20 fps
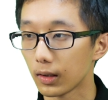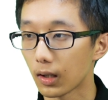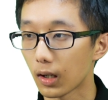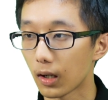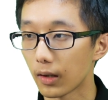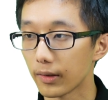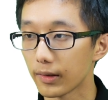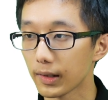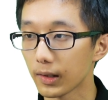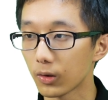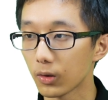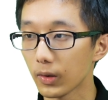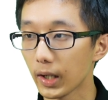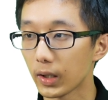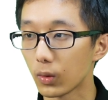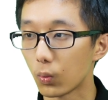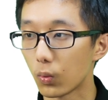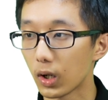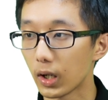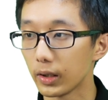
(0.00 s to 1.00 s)
R0
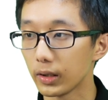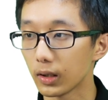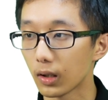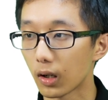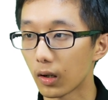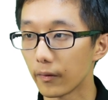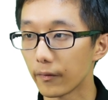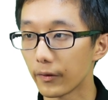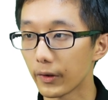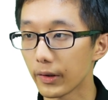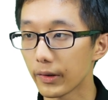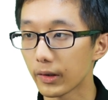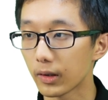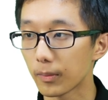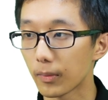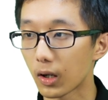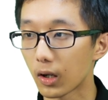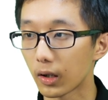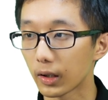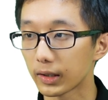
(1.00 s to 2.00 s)
and 1 are further
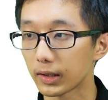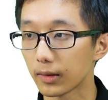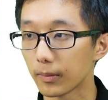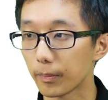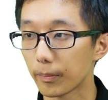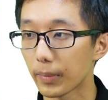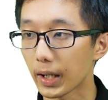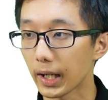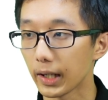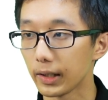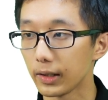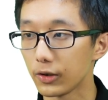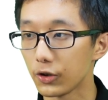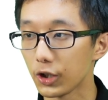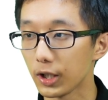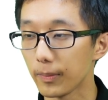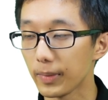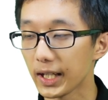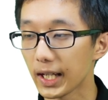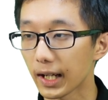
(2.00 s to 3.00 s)
marked by
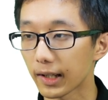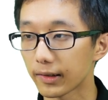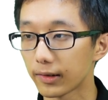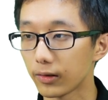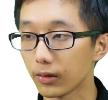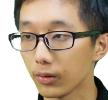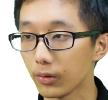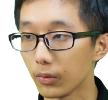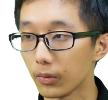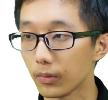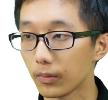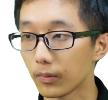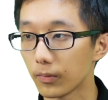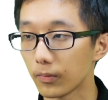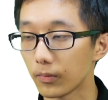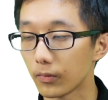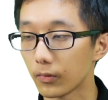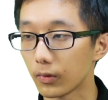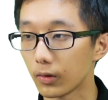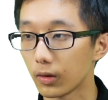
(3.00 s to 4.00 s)
GBX2,
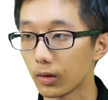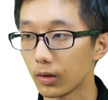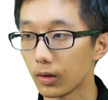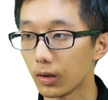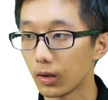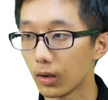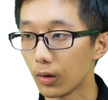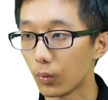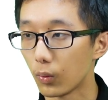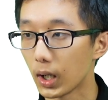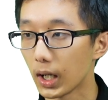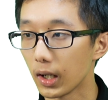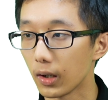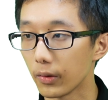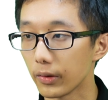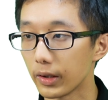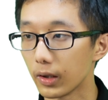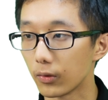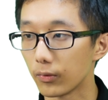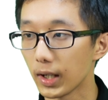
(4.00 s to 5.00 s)

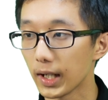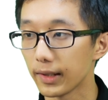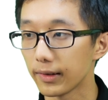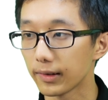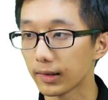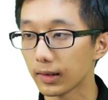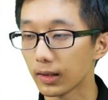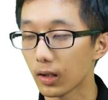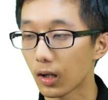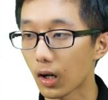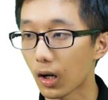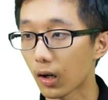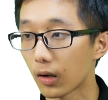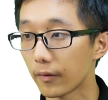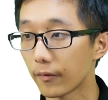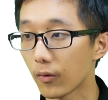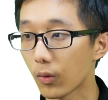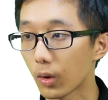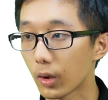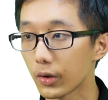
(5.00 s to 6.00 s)
while the rest,
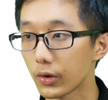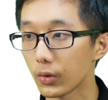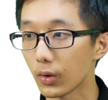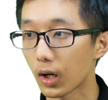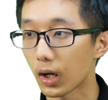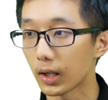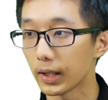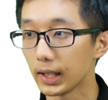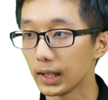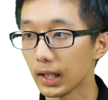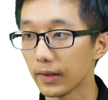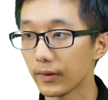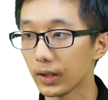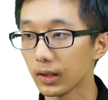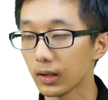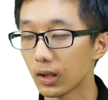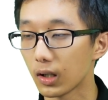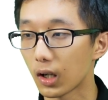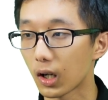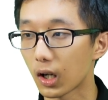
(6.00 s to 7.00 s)
R4 to
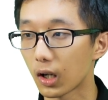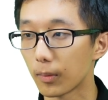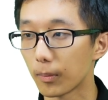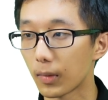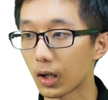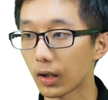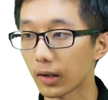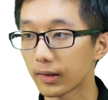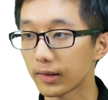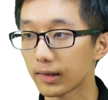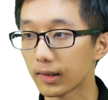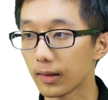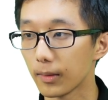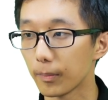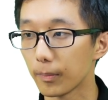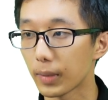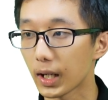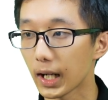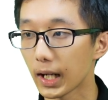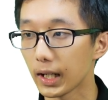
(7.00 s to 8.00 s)
R11, are marked
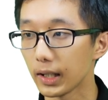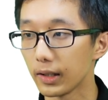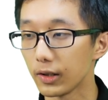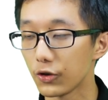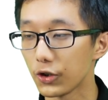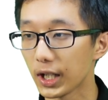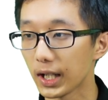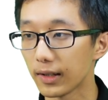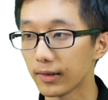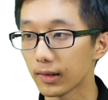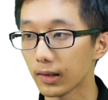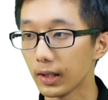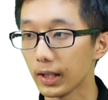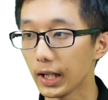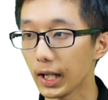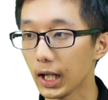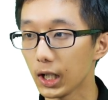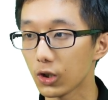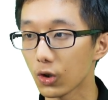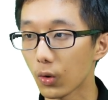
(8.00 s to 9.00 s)
by the genes
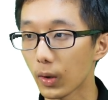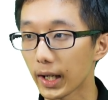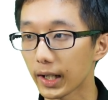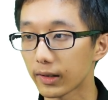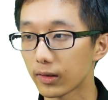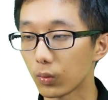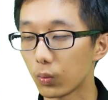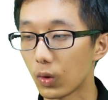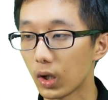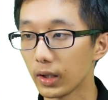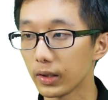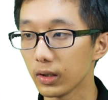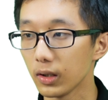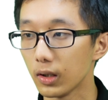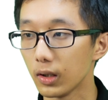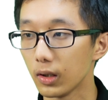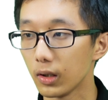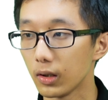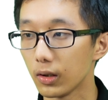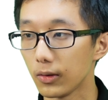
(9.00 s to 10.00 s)
HOX1
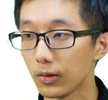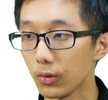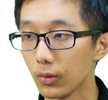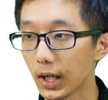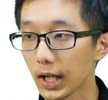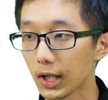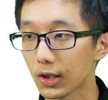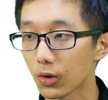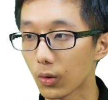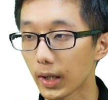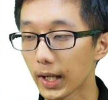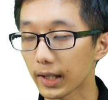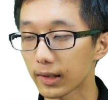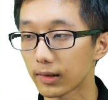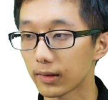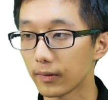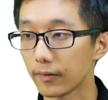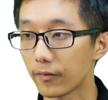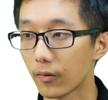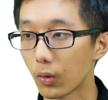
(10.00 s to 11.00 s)
to
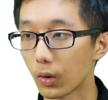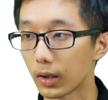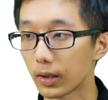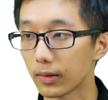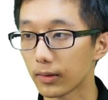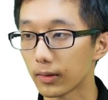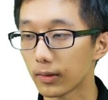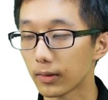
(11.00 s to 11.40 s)
HOX4.